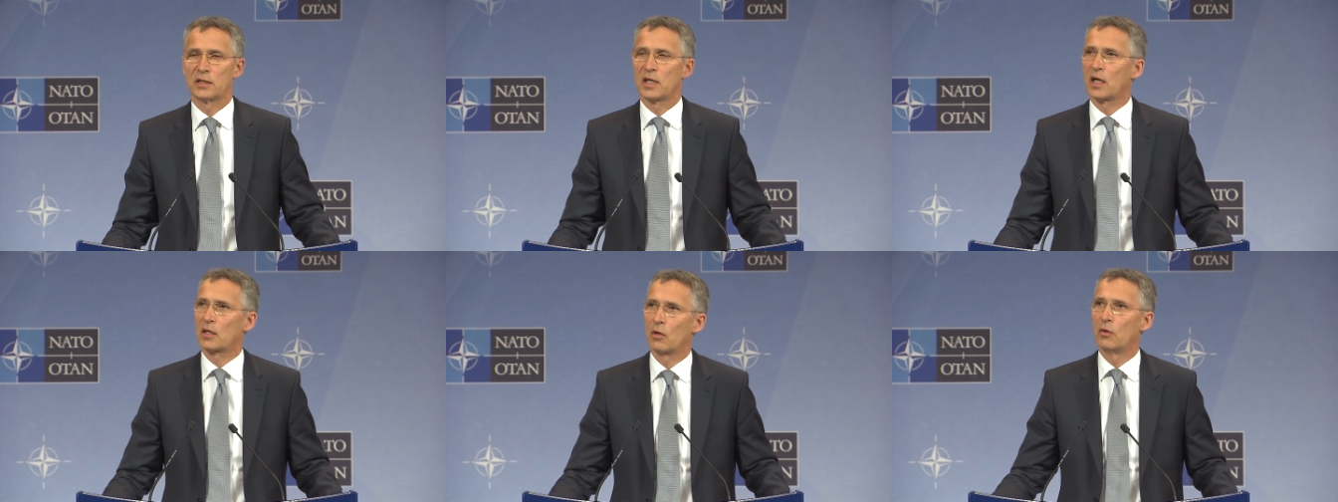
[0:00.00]

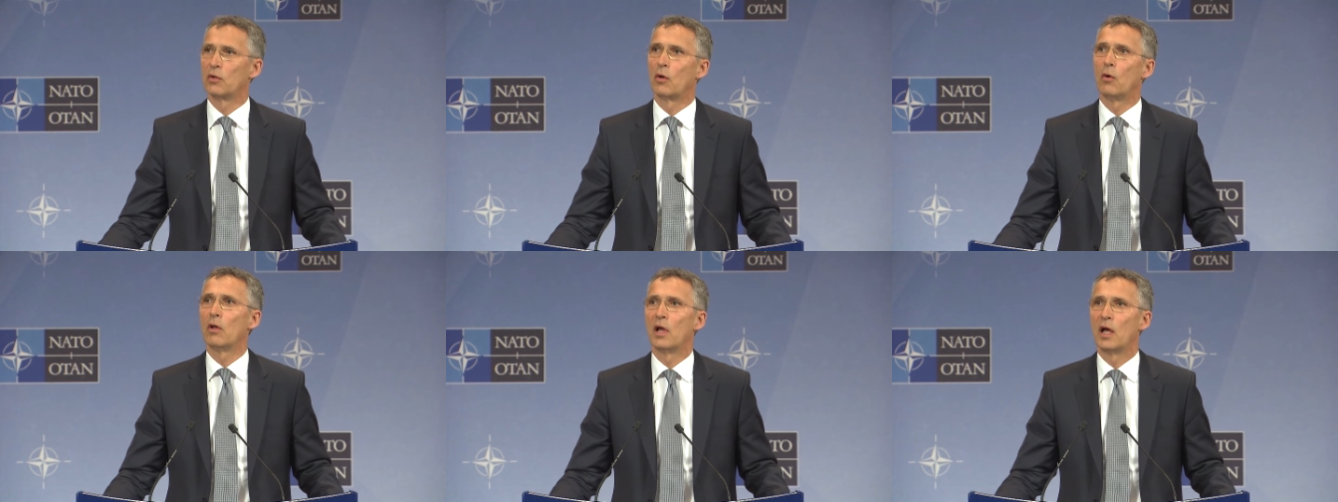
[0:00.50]
attack on the
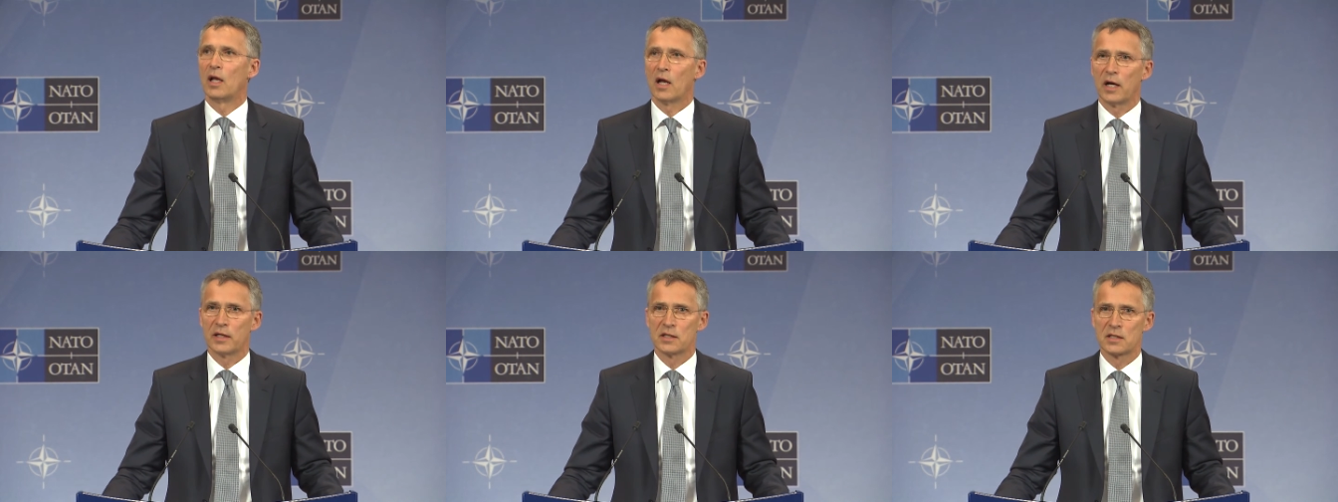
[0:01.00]
whole
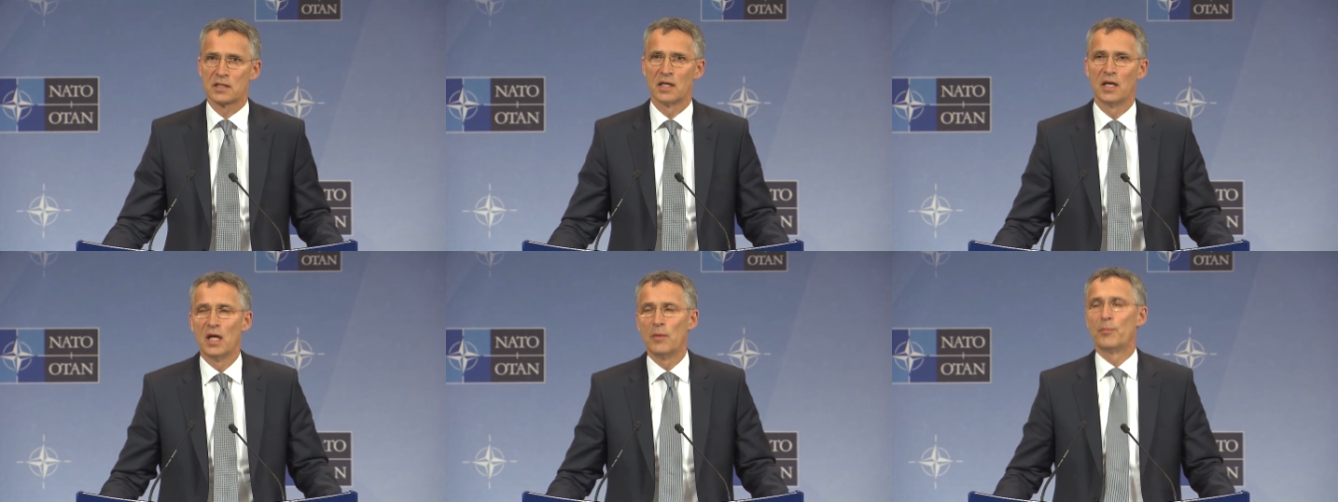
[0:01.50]
alliance.
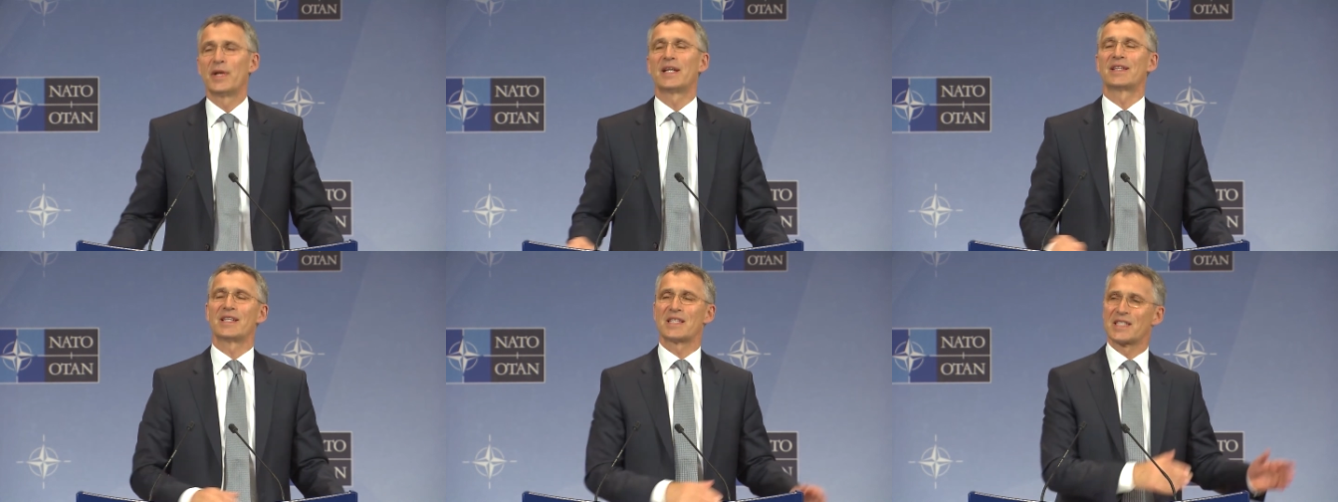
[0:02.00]
But
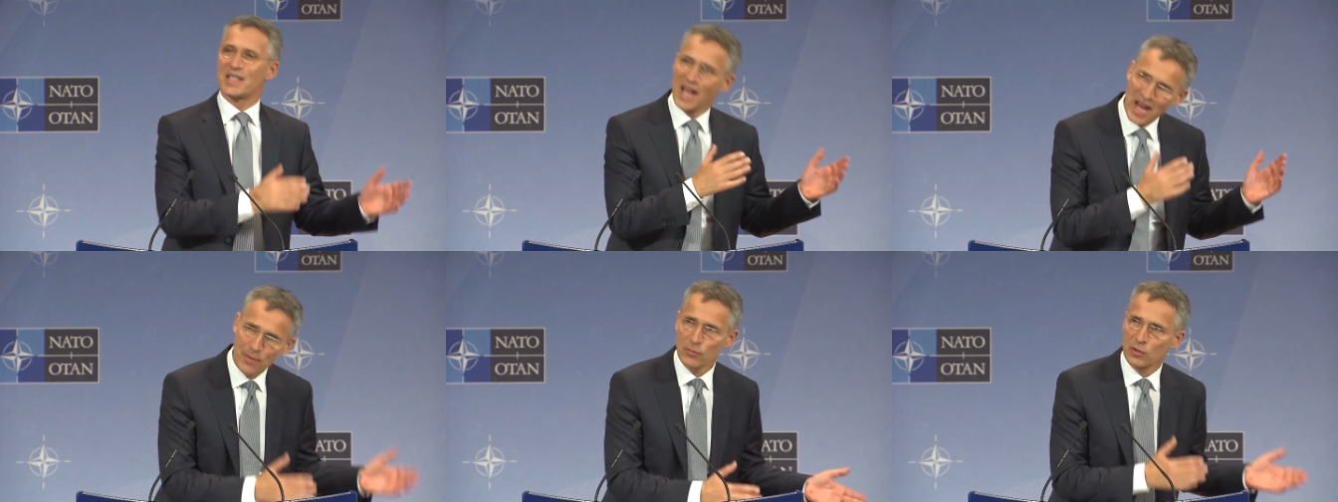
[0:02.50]
at the same